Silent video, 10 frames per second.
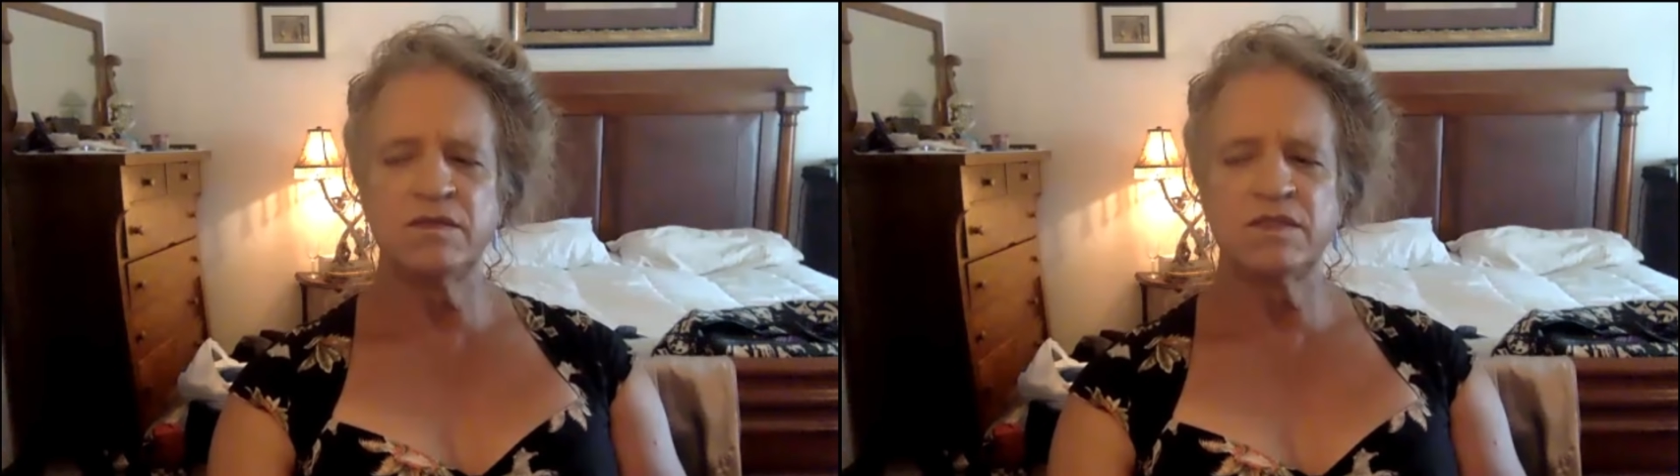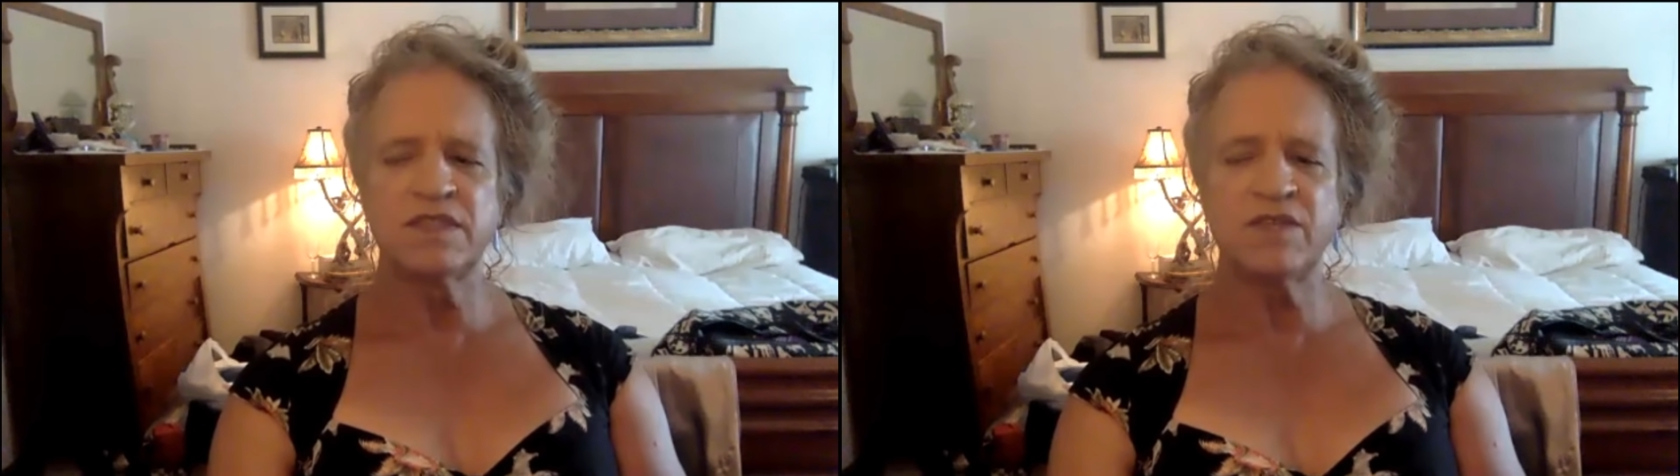
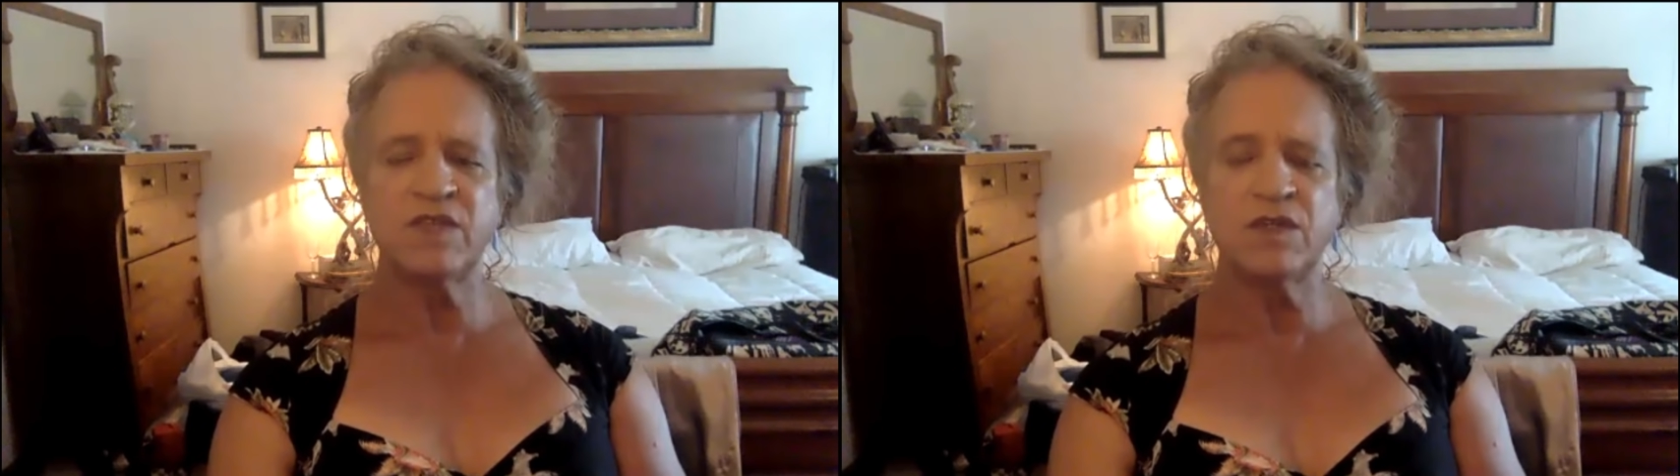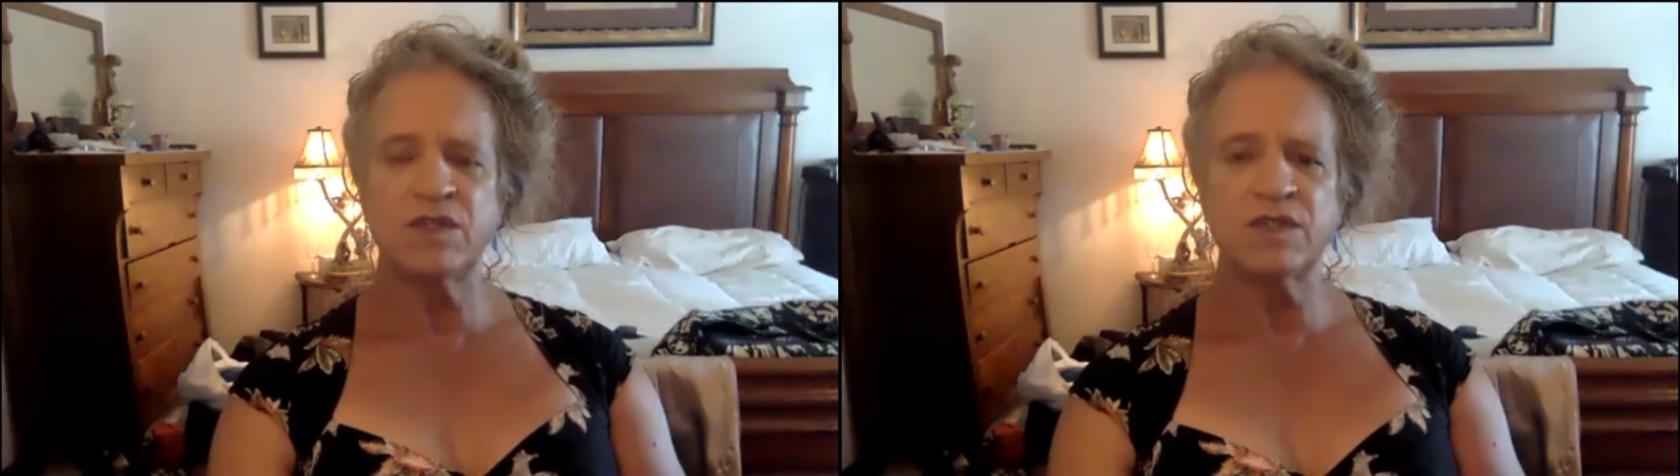7
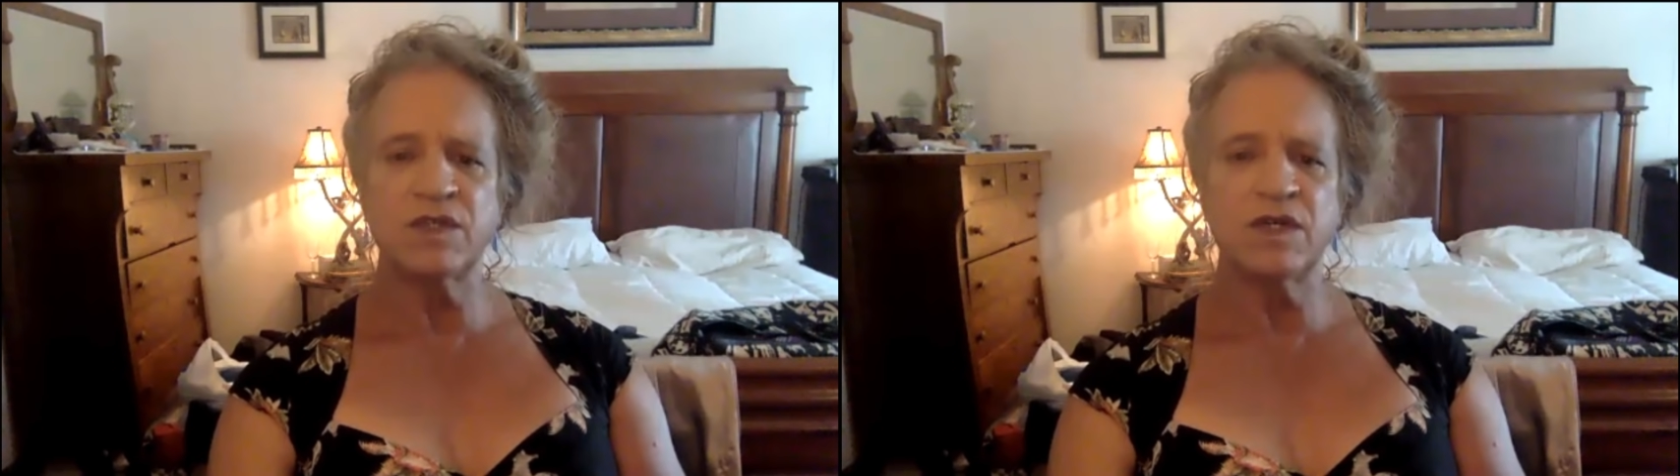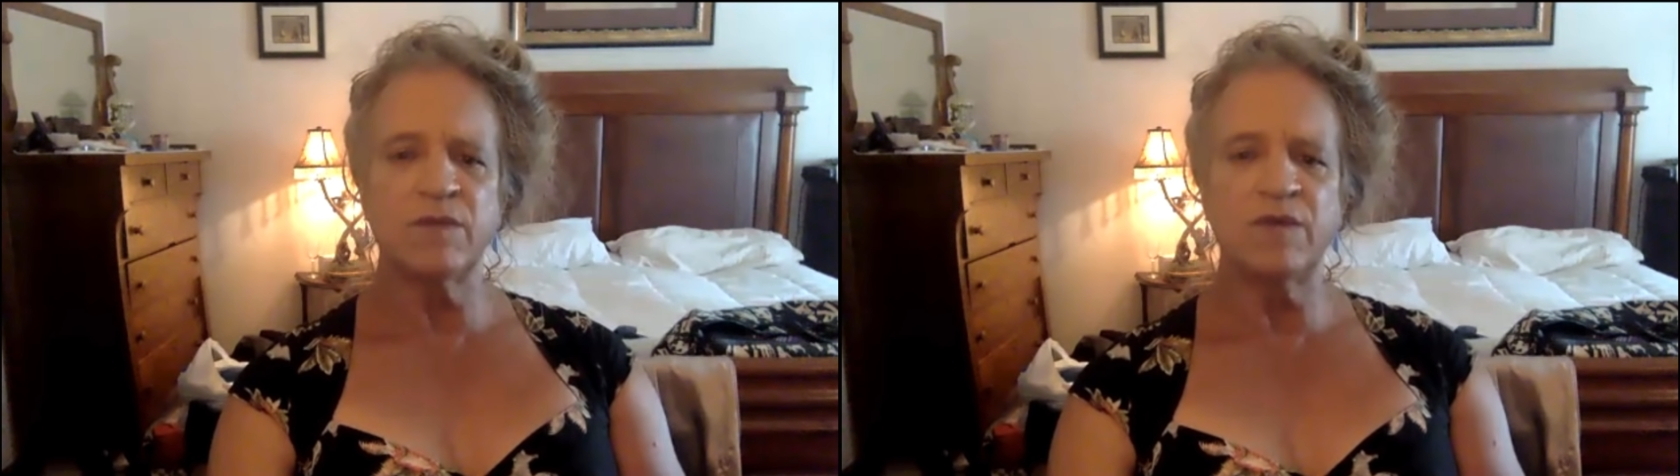years
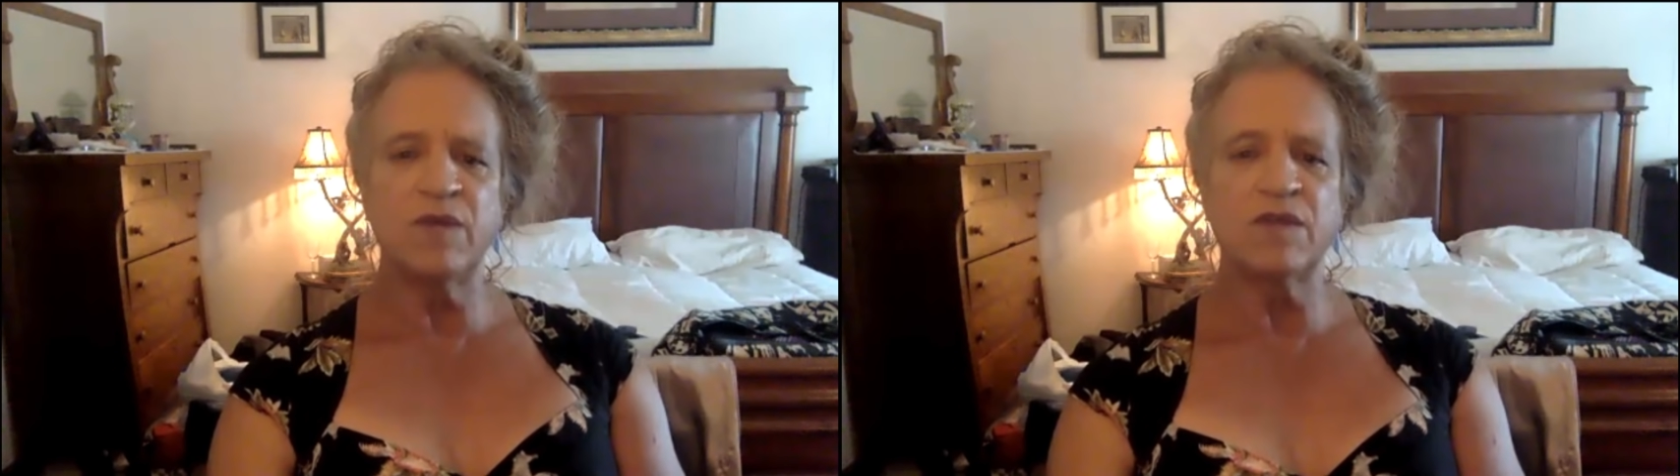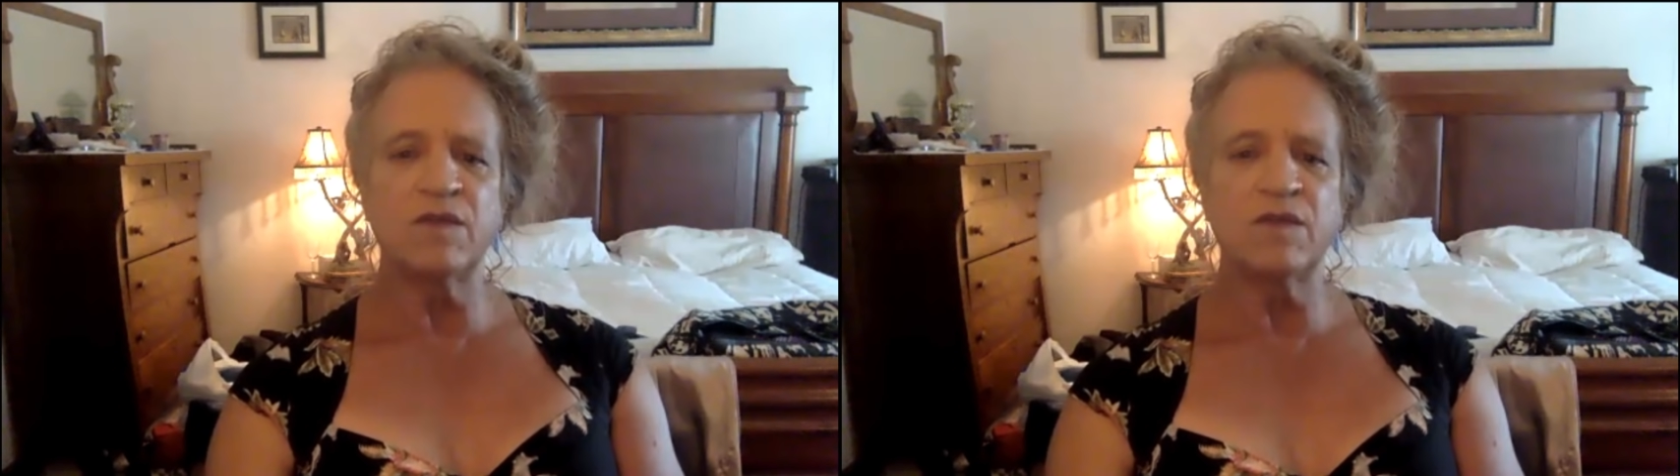ago, my mother